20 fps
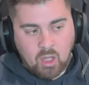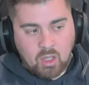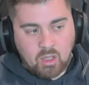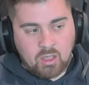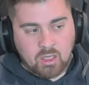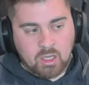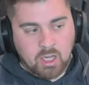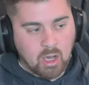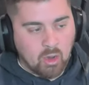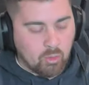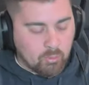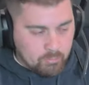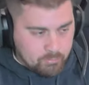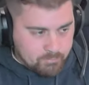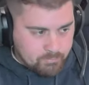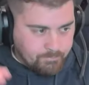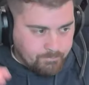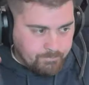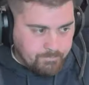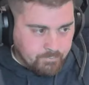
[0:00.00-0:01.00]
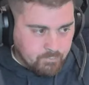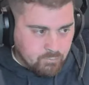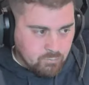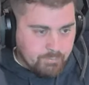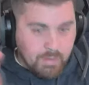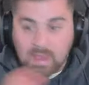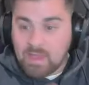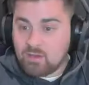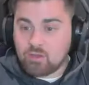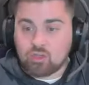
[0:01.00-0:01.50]
You know,
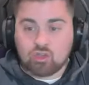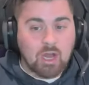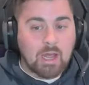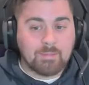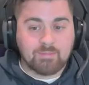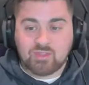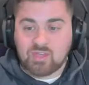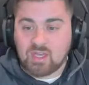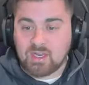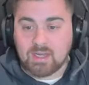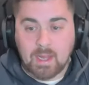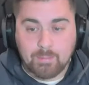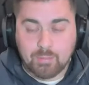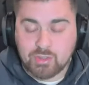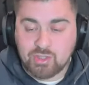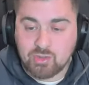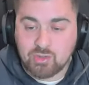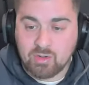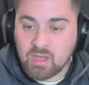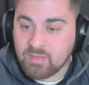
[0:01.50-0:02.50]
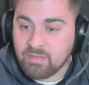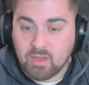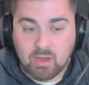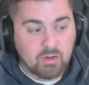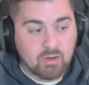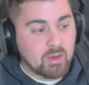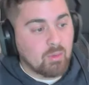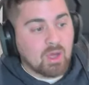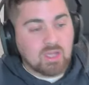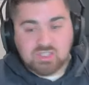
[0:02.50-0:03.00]
Peyton Krebs had an opportunity. There
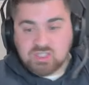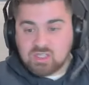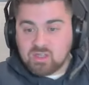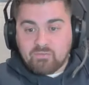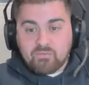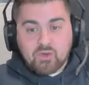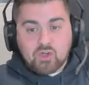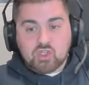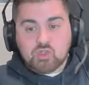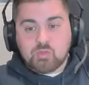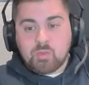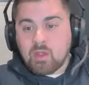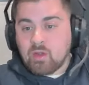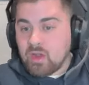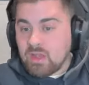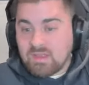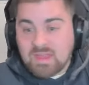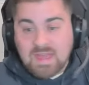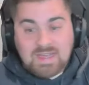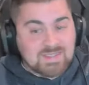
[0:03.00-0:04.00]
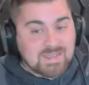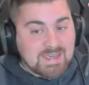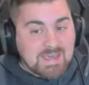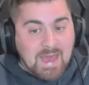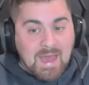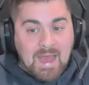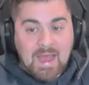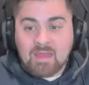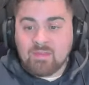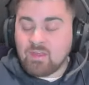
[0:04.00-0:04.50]
he was in the first period. That's a
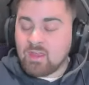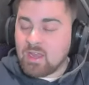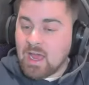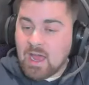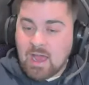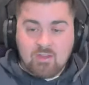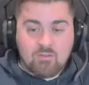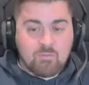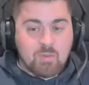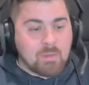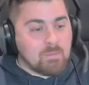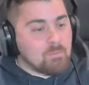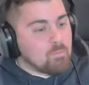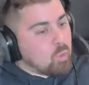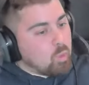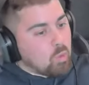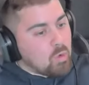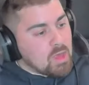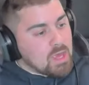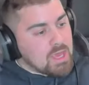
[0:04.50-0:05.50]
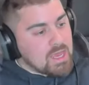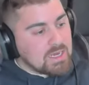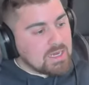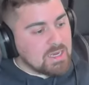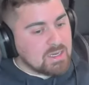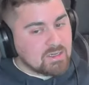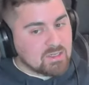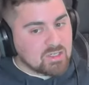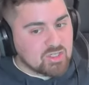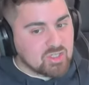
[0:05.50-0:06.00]
guy that I've been
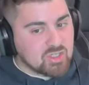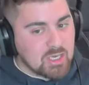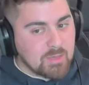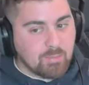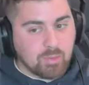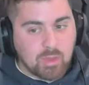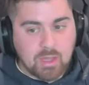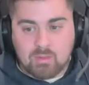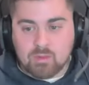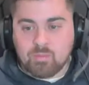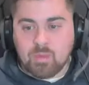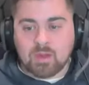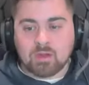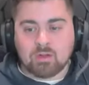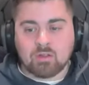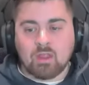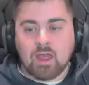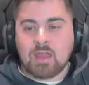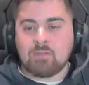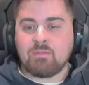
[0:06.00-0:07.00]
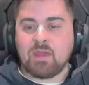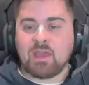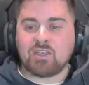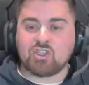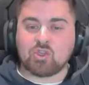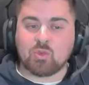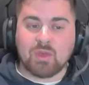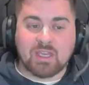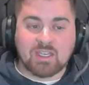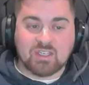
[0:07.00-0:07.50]
waiting to see play with better line mates
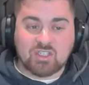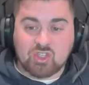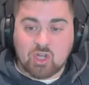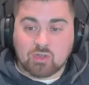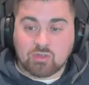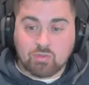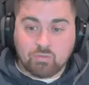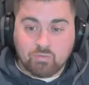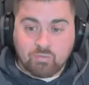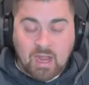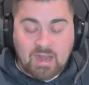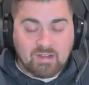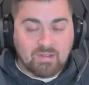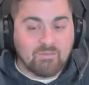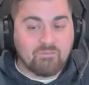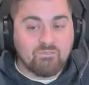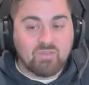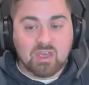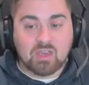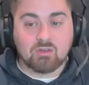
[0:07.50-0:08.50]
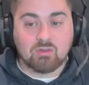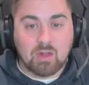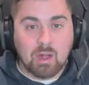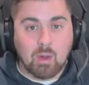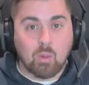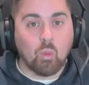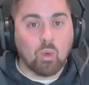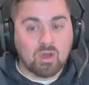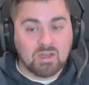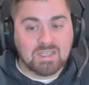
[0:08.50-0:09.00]
so we could start to finally figure
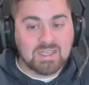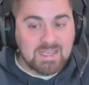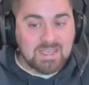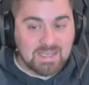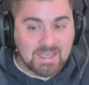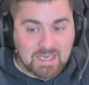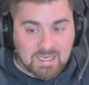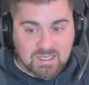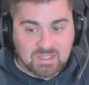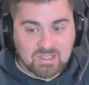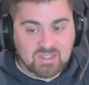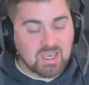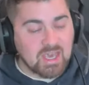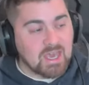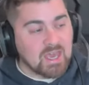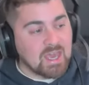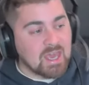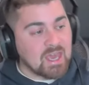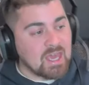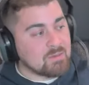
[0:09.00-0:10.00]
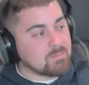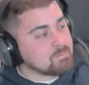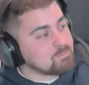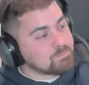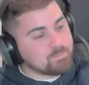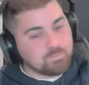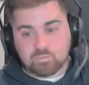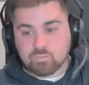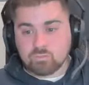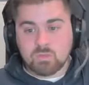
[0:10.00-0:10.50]
out what he is. And
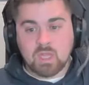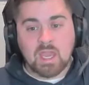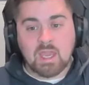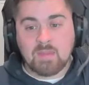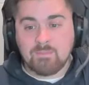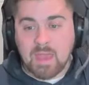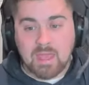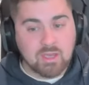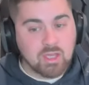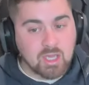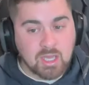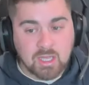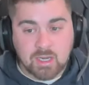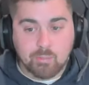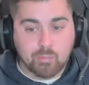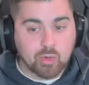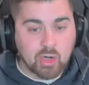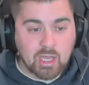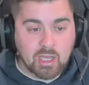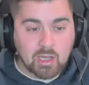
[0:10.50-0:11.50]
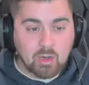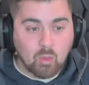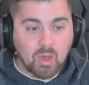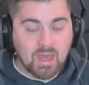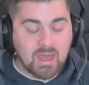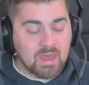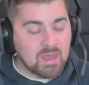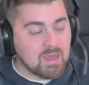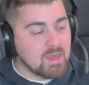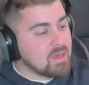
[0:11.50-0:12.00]
hey, man, you get a
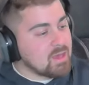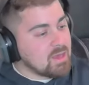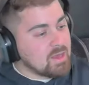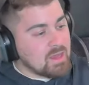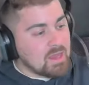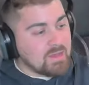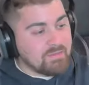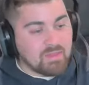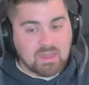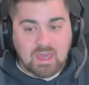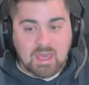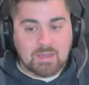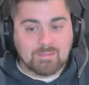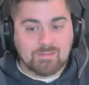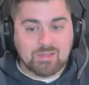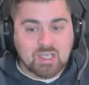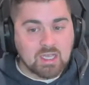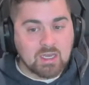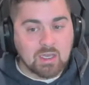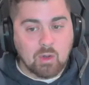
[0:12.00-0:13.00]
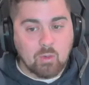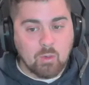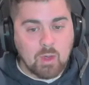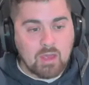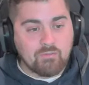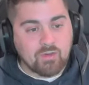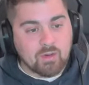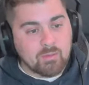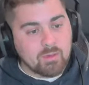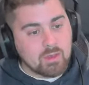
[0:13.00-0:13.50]
breakaway and the game's getting away
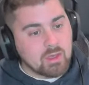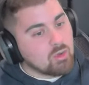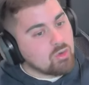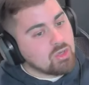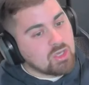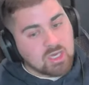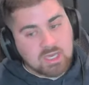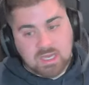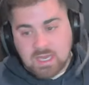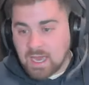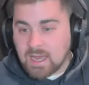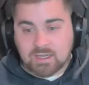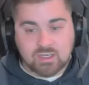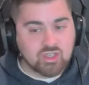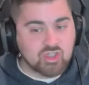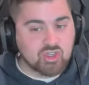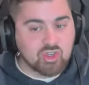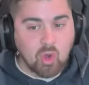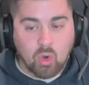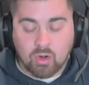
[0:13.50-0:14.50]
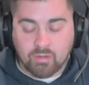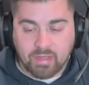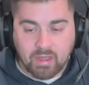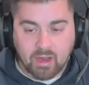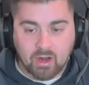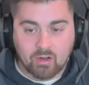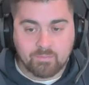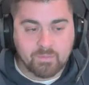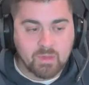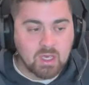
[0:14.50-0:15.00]
from you. You got to score
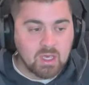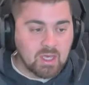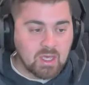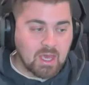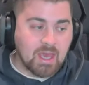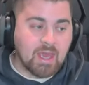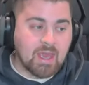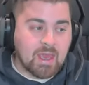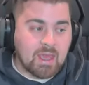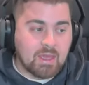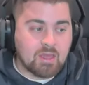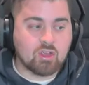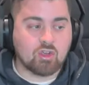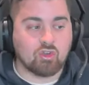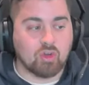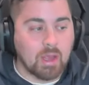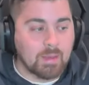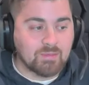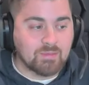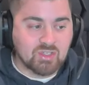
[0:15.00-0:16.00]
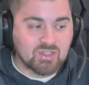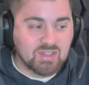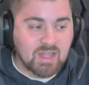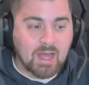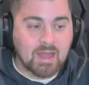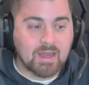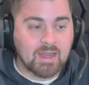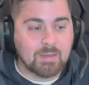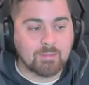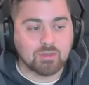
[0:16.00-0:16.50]
there. And Krebs is
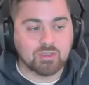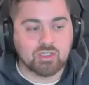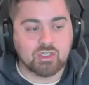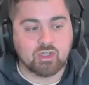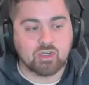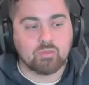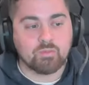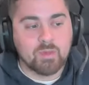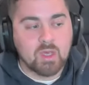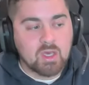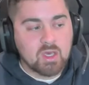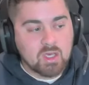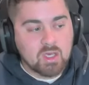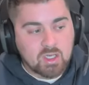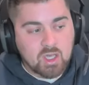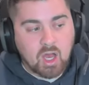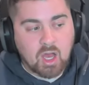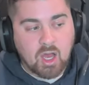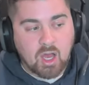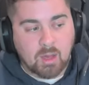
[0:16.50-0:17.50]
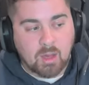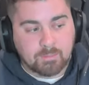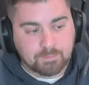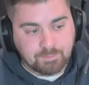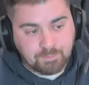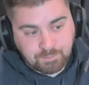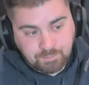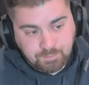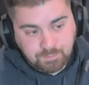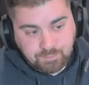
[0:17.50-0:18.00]
not able to.
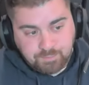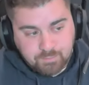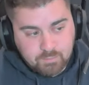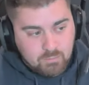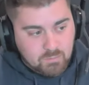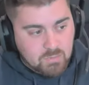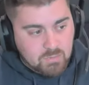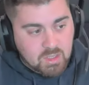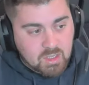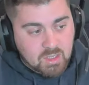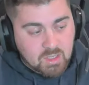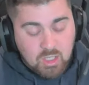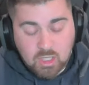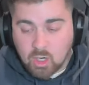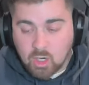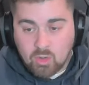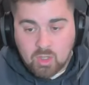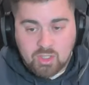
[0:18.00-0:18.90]
Um, you know,